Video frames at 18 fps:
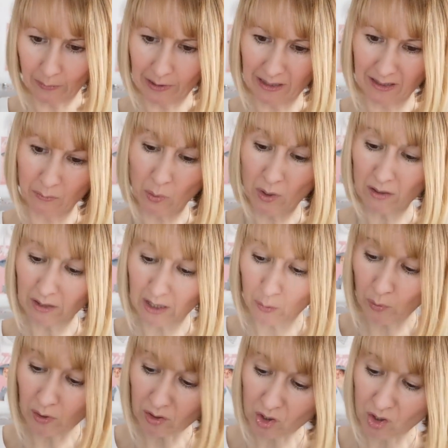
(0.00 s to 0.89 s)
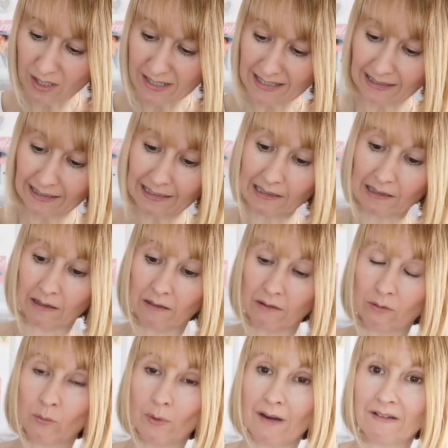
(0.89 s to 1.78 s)
Well, it will crease a little
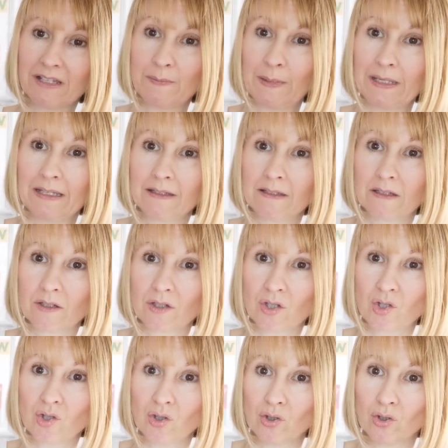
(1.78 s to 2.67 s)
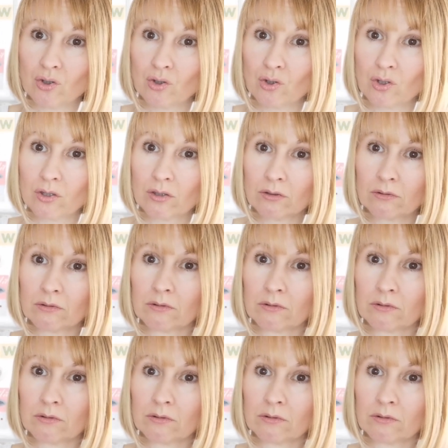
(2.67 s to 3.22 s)
though, where it's been stored,